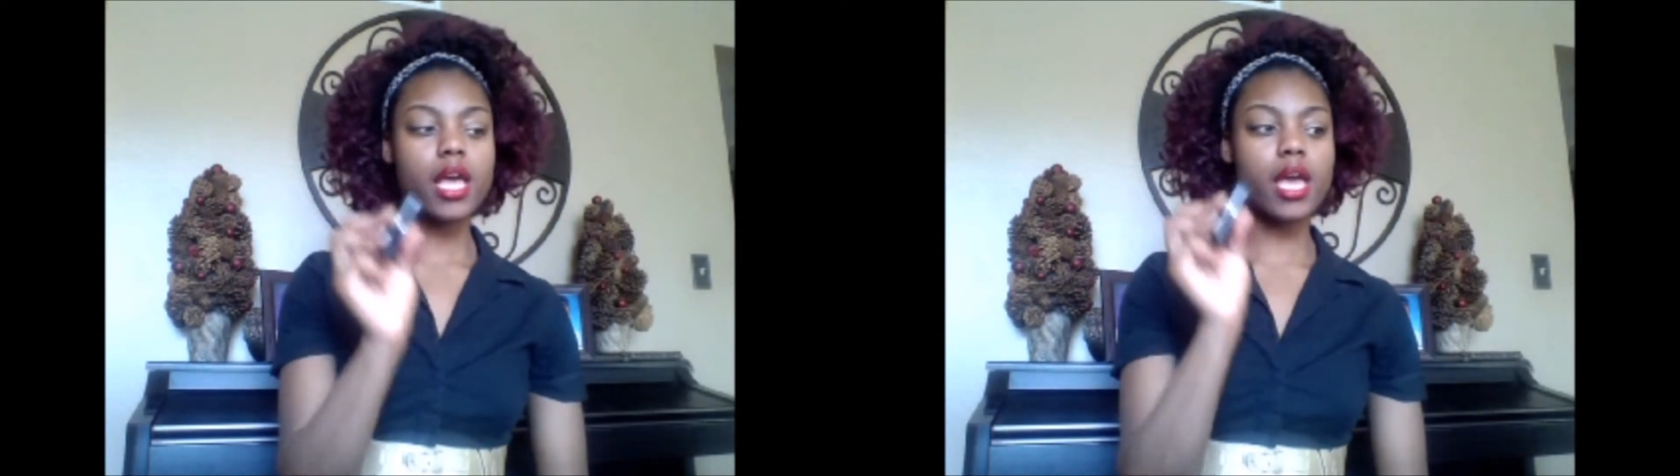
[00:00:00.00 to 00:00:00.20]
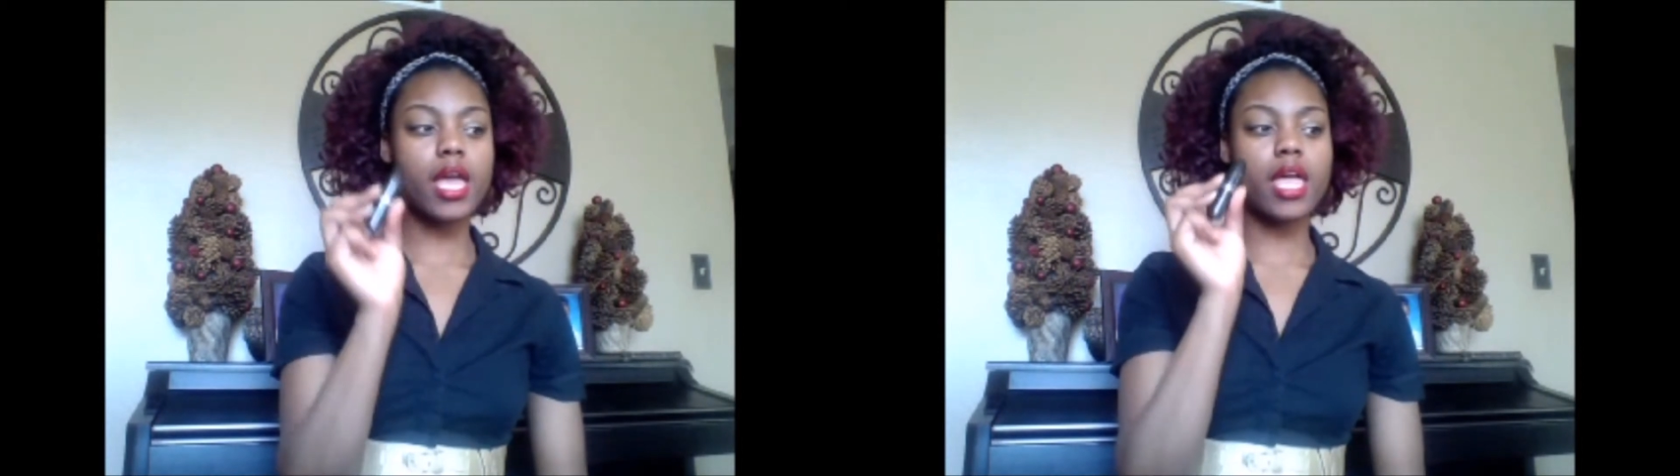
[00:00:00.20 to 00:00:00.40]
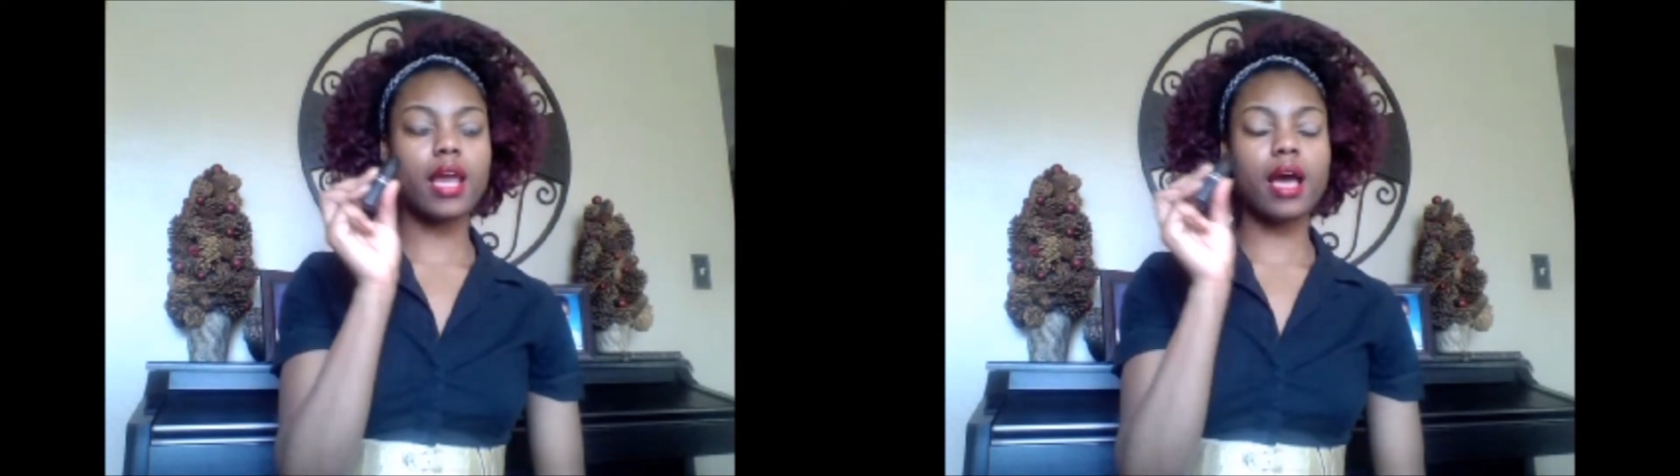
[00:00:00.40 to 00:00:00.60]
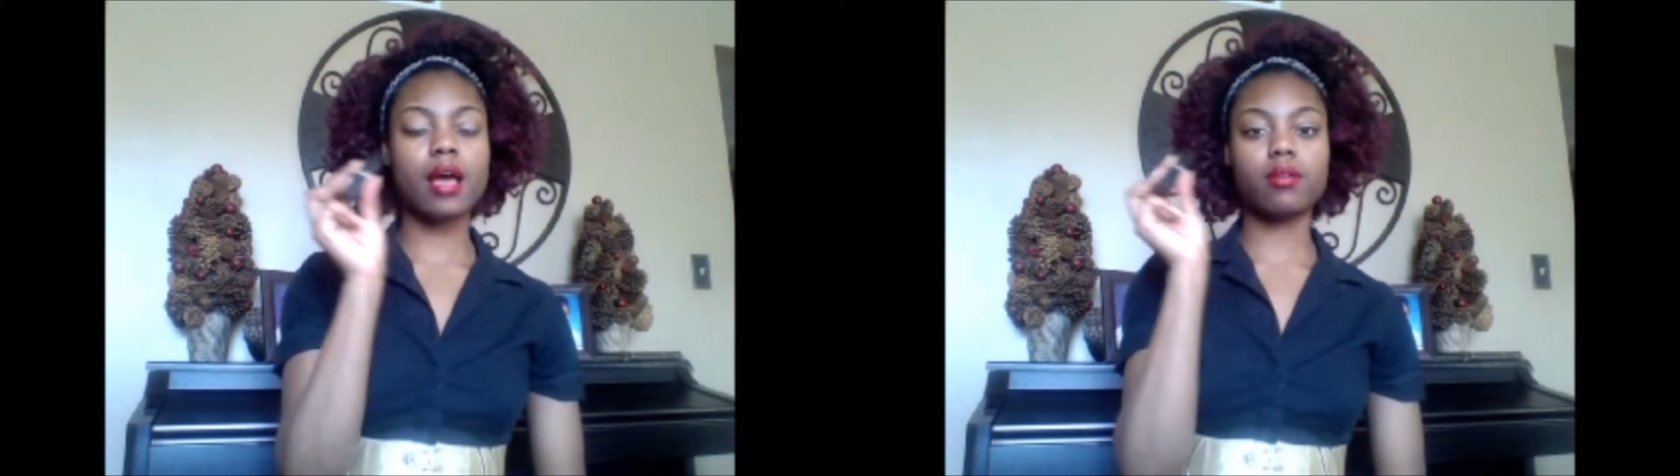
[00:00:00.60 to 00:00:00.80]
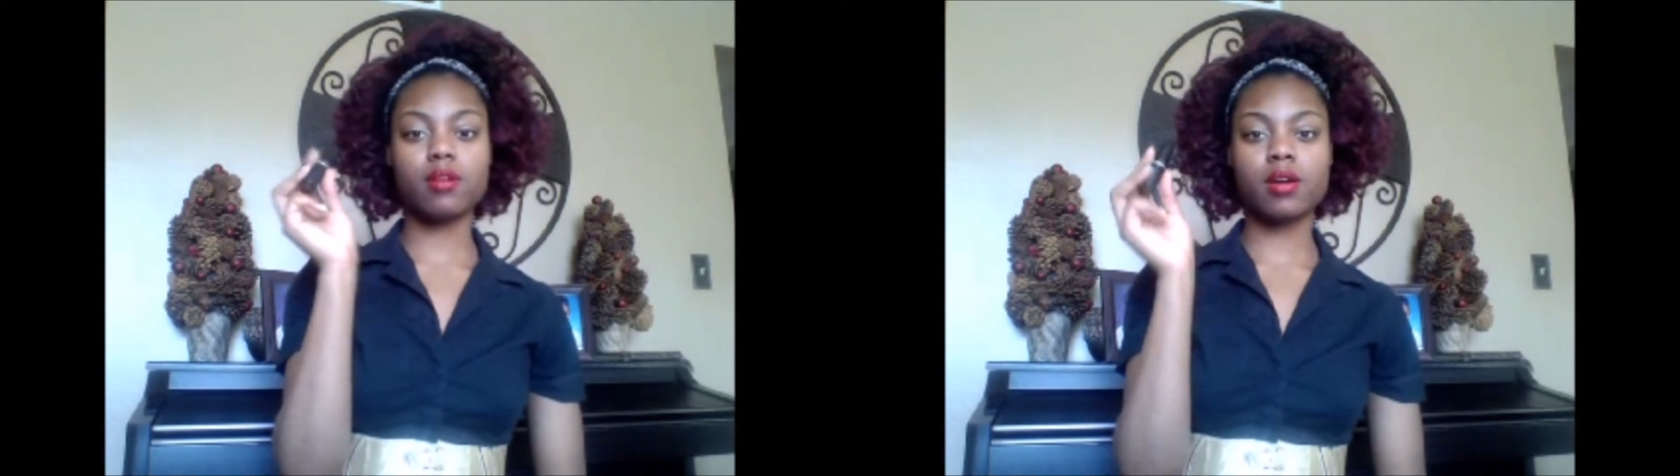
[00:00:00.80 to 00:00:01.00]
and
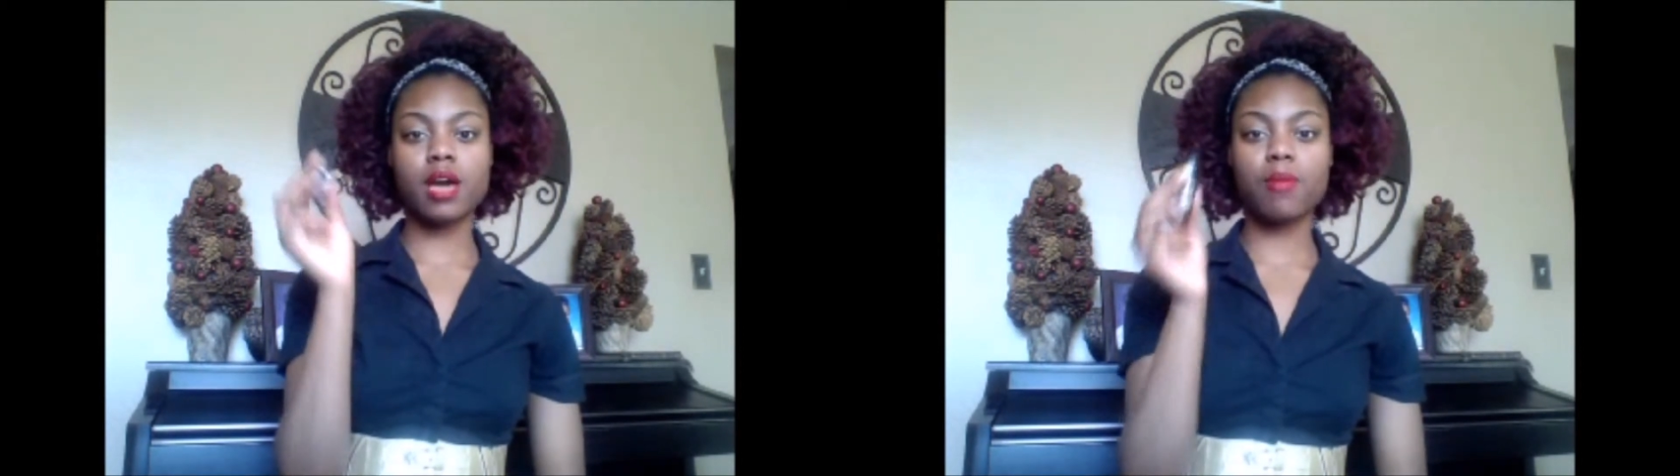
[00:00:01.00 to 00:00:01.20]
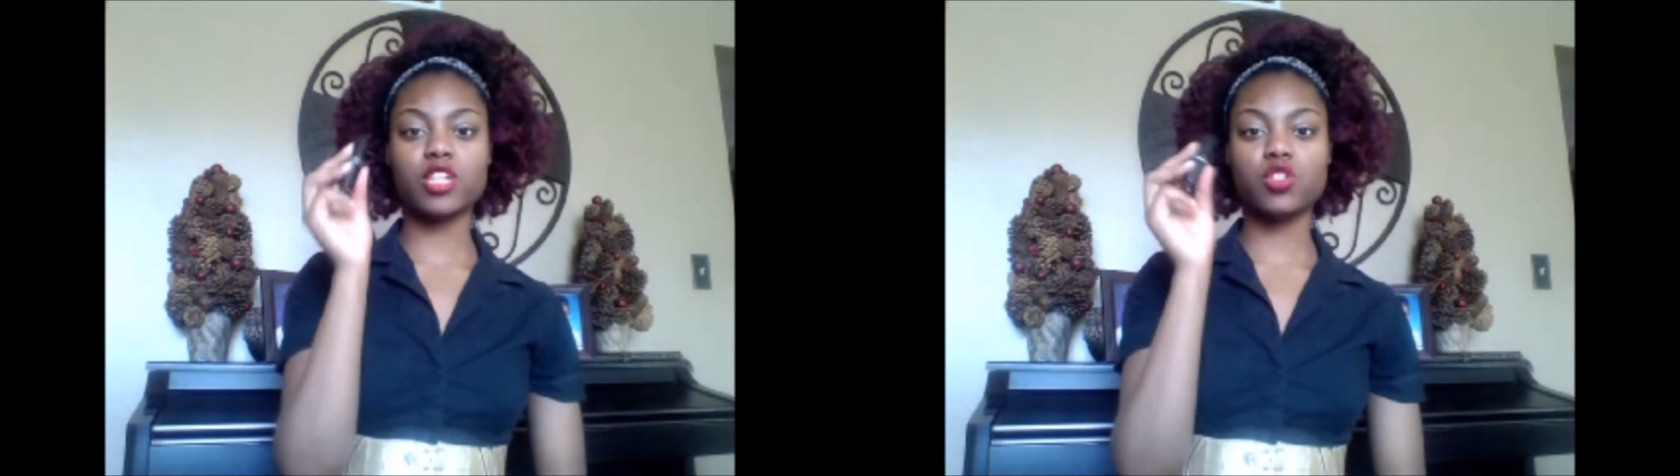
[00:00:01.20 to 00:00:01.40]
I got my